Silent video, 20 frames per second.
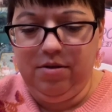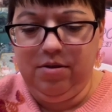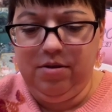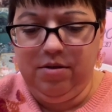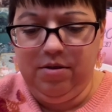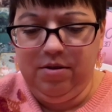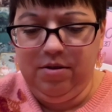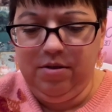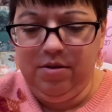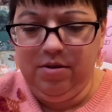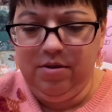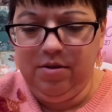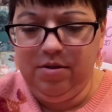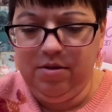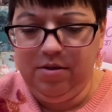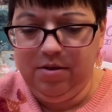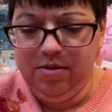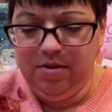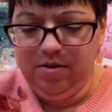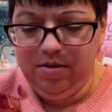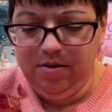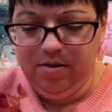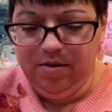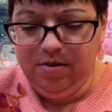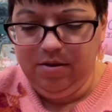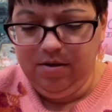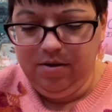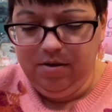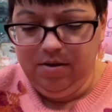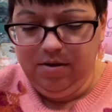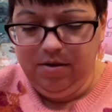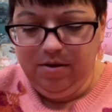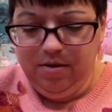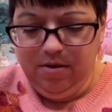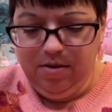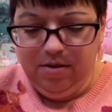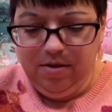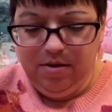(silence)